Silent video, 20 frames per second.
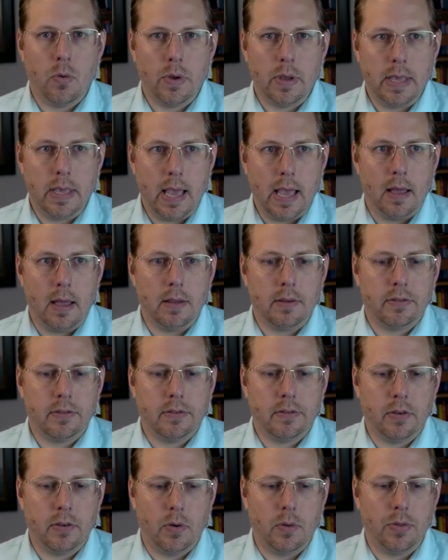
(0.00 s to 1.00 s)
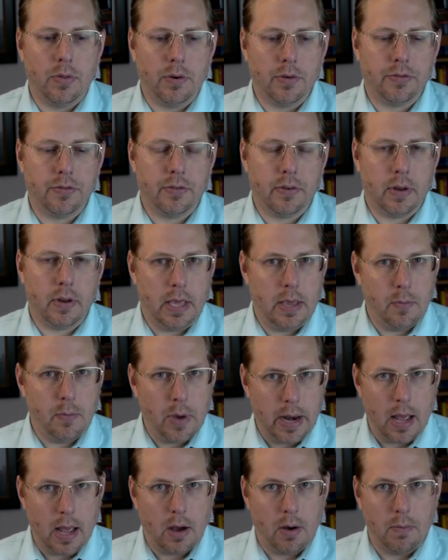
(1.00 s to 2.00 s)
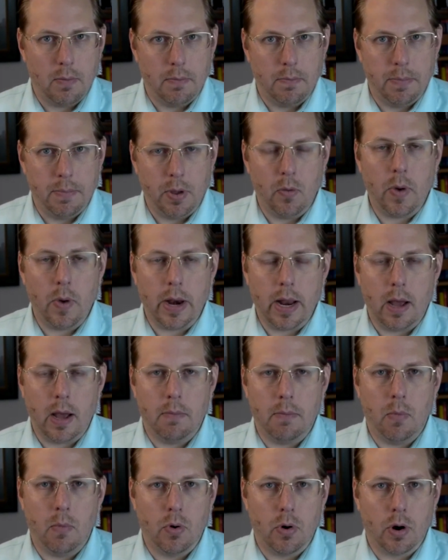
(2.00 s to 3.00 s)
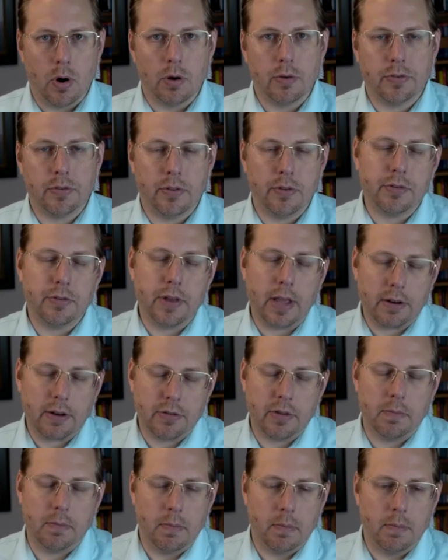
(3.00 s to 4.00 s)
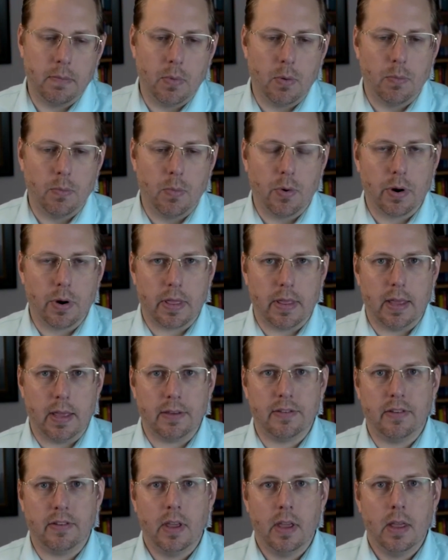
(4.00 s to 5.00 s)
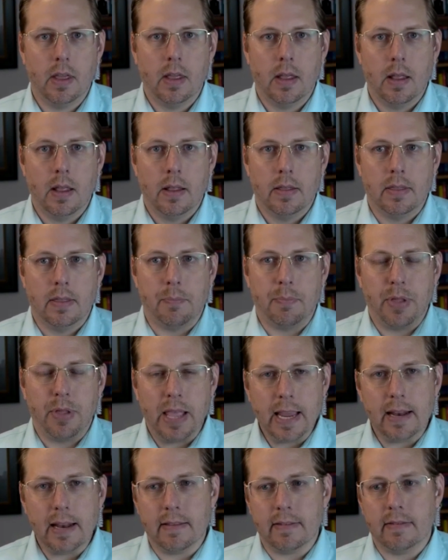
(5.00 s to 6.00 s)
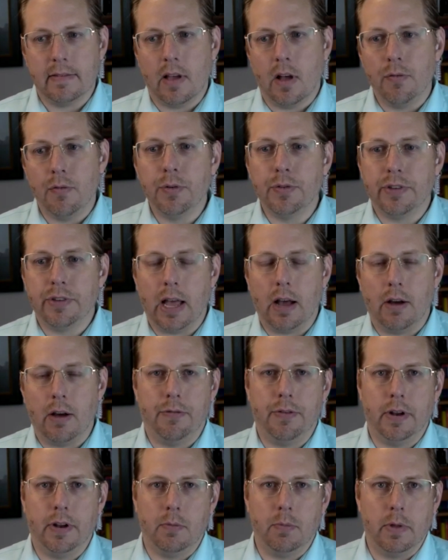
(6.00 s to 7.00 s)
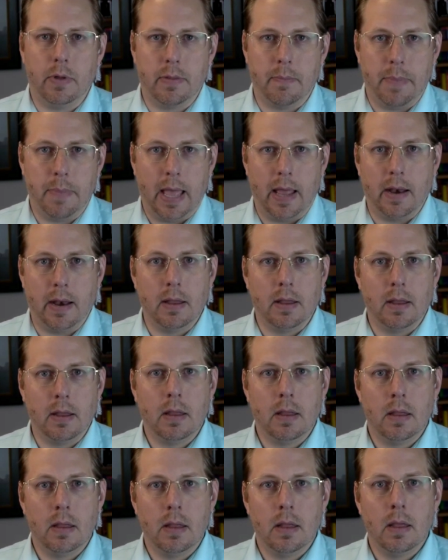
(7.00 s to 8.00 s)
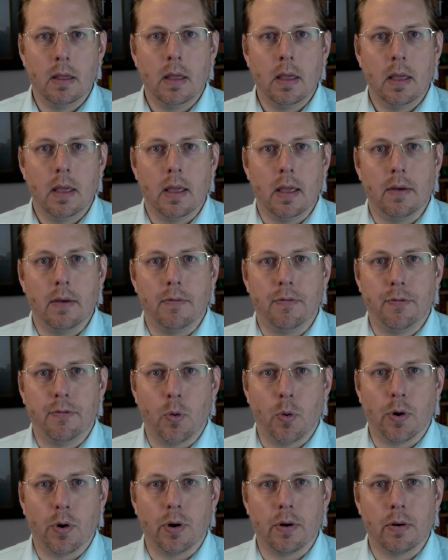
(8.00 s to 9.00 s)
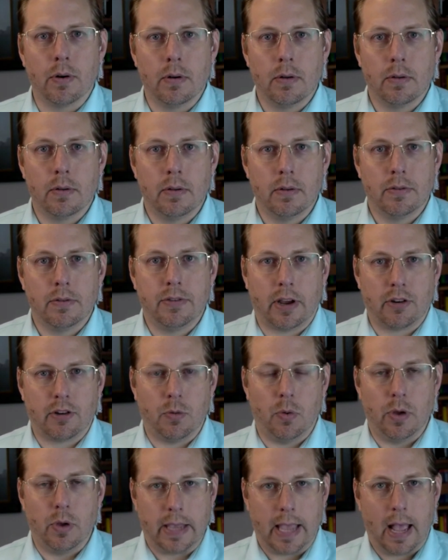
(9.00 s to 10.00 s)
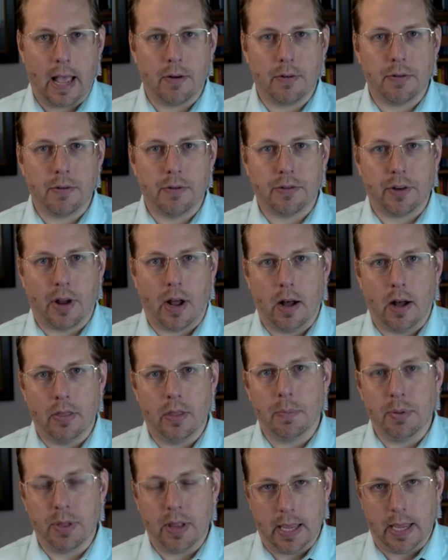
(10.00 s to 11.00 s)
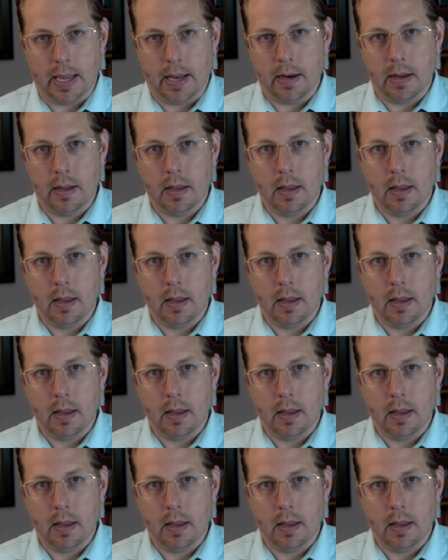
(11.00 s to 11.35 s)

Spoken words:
yeah, wrong? So Bill went out more. So there's actually more to this. The plane itself was outfitted with a bed for sexual encounters on the plane.